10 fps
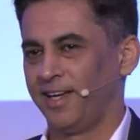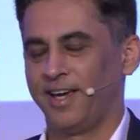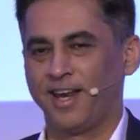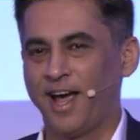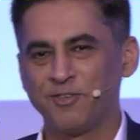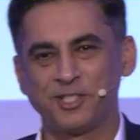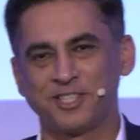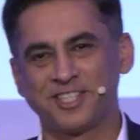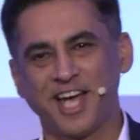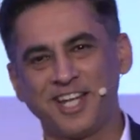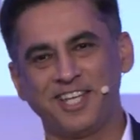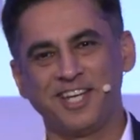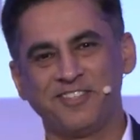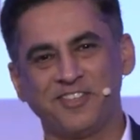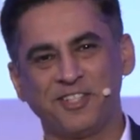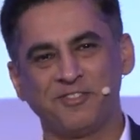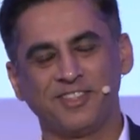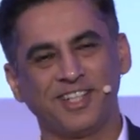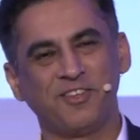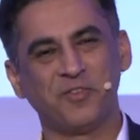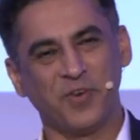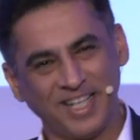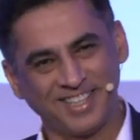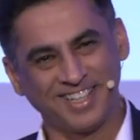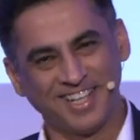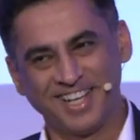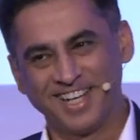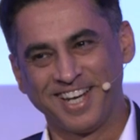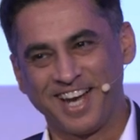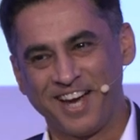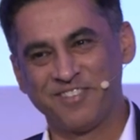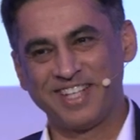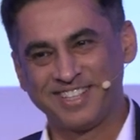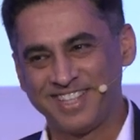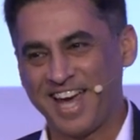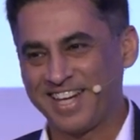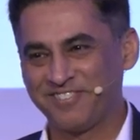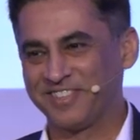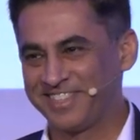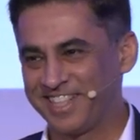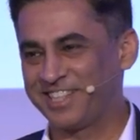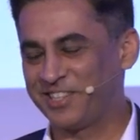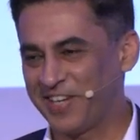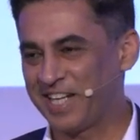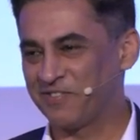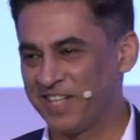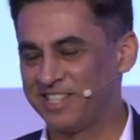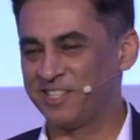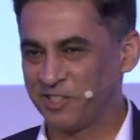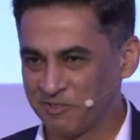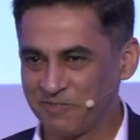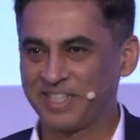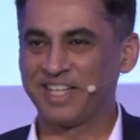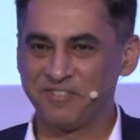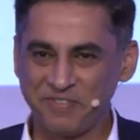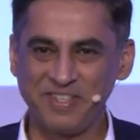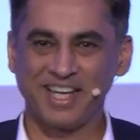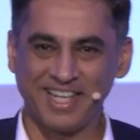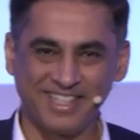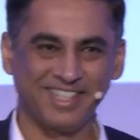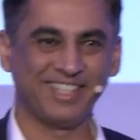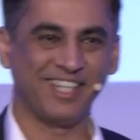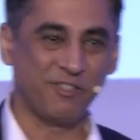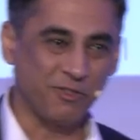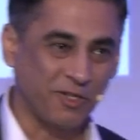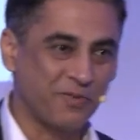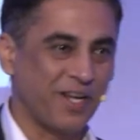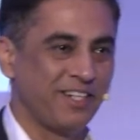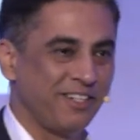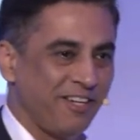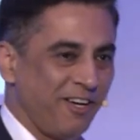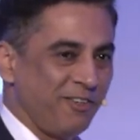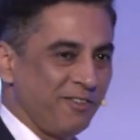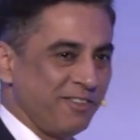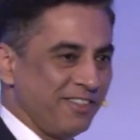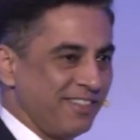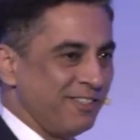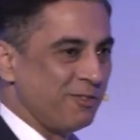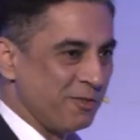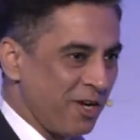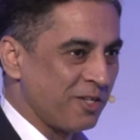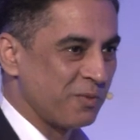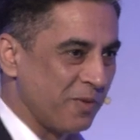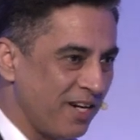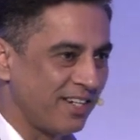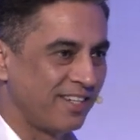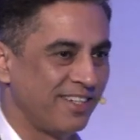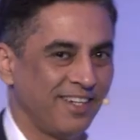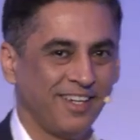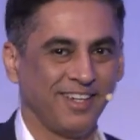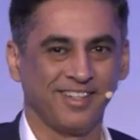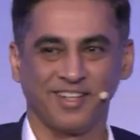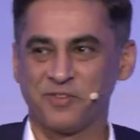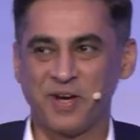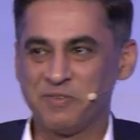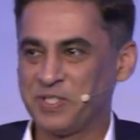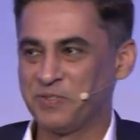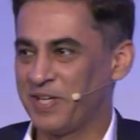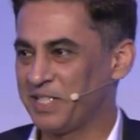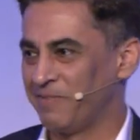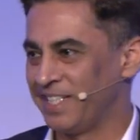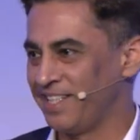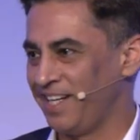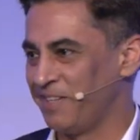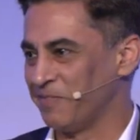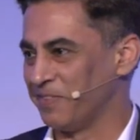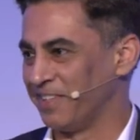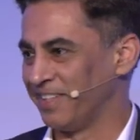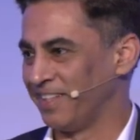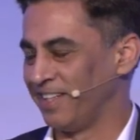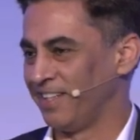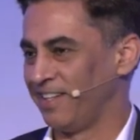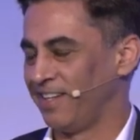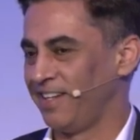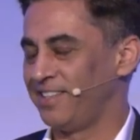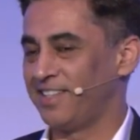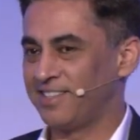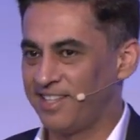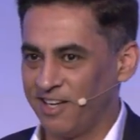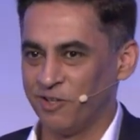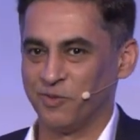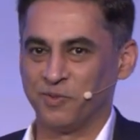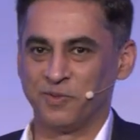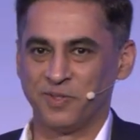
And I was just sat there in front of him and said, What? I've been at it for six to eight months and you've been giving me ideas that you already know do not work. Like, why would you waste my time? He says, No.